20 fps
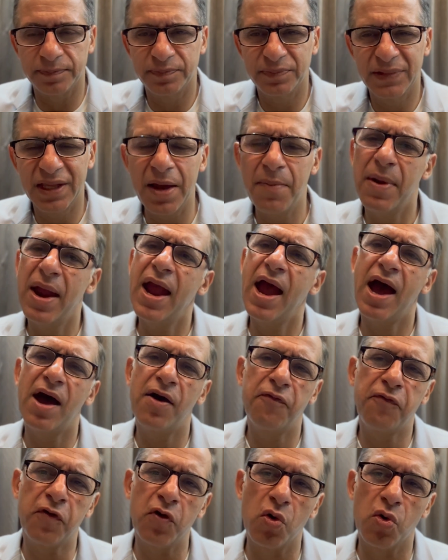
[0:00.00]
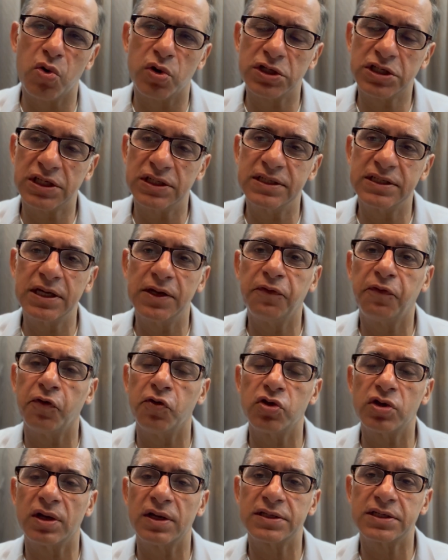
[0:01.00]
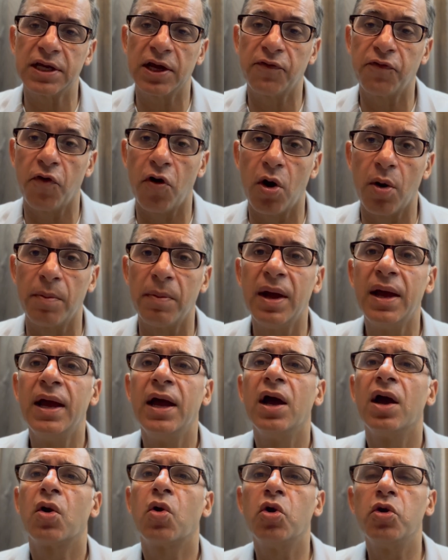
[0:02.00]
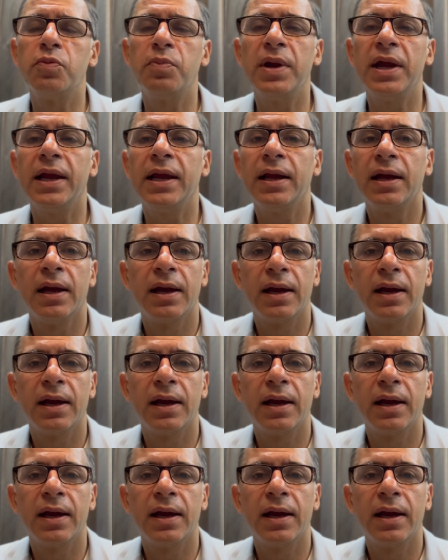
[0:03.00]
They may have few questions in futuristic form. Could be,